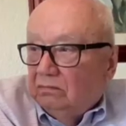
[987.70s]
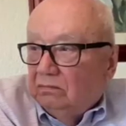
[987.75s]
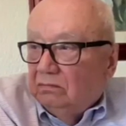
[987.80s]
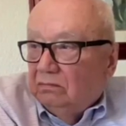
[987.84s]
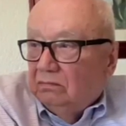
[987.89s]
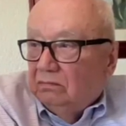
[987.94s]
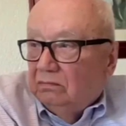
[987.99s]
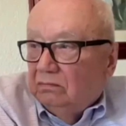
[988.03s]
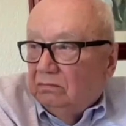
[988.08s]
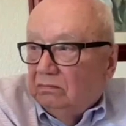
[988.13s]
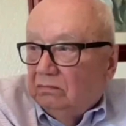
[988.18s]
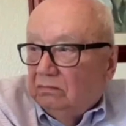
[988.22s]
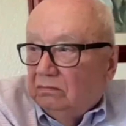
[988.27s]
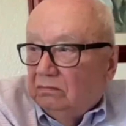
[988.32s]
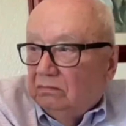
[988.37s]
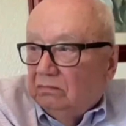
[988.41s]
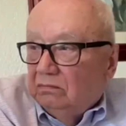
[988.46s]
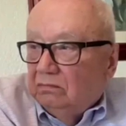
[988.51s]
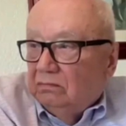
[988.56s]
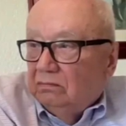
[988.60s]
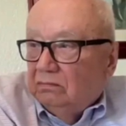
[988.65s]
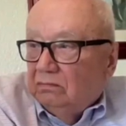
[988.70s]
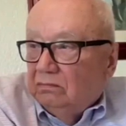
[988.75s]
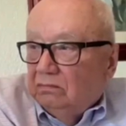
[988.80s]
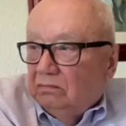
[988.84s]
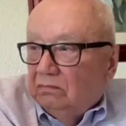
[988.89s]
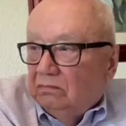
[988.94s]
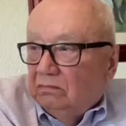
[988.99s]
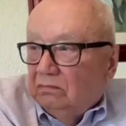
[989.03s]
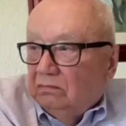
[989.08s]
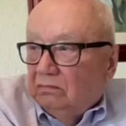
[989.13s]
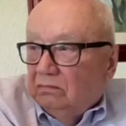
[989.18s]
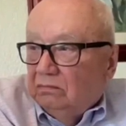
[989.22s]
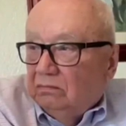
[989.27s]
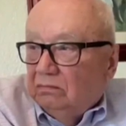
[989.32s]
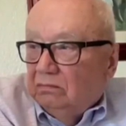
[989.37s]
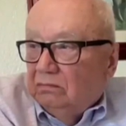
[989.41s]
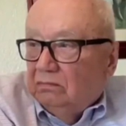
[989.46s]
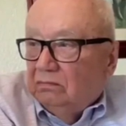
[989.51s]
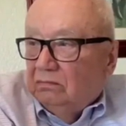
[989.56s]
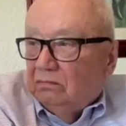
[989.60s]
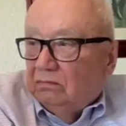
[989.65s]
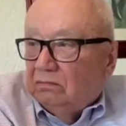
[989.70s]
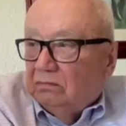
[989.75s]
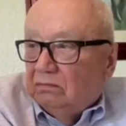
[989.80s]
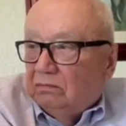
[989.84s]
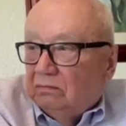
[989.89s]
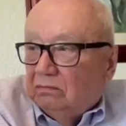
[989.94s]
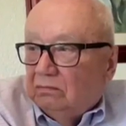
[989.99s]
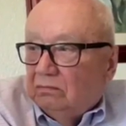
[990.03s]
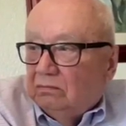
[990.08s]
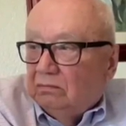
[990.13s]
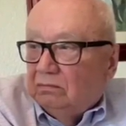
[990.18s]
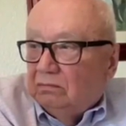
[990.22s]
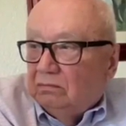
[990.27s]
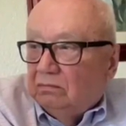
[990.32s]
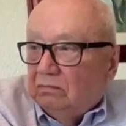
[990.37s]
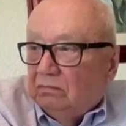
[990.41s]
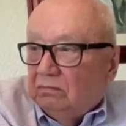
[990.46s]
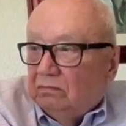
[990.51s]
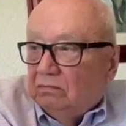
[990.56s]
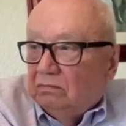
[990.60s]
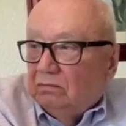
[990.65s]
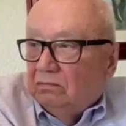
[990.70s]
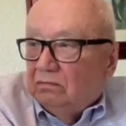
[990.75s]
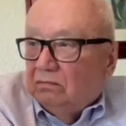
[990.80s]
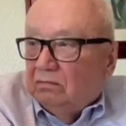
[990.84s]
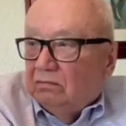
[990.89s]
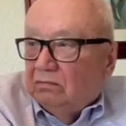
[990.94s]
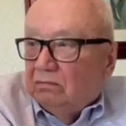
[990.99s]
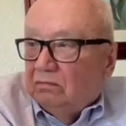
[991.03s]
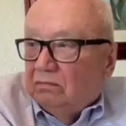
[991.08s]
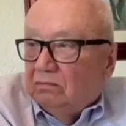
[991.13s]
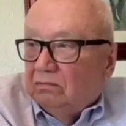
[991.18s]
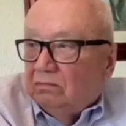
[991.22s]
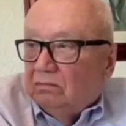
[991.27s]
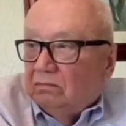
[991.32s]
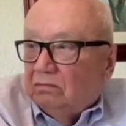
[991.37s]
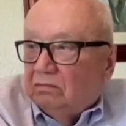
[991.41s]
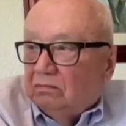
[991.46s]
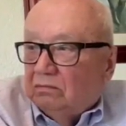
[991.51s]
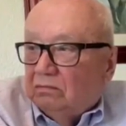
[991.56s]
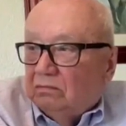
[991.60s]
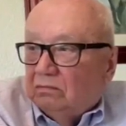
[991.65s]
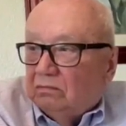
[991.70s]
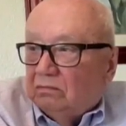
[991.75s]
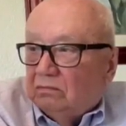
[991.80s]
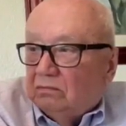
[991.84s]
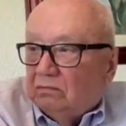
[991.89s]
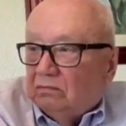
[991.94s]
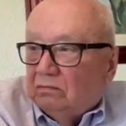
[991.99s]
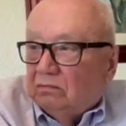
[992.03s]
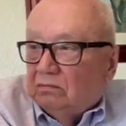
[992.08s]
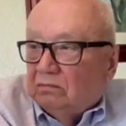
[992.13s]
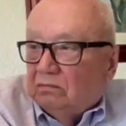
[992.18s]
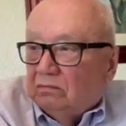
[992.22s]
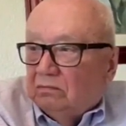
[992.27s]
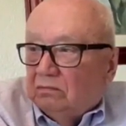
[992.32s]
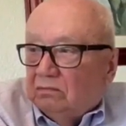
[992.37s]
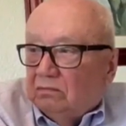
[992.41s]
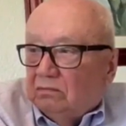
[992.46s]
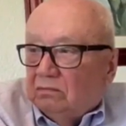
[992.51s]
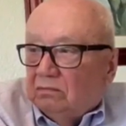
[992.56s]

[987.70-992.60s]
This person isn't speaking.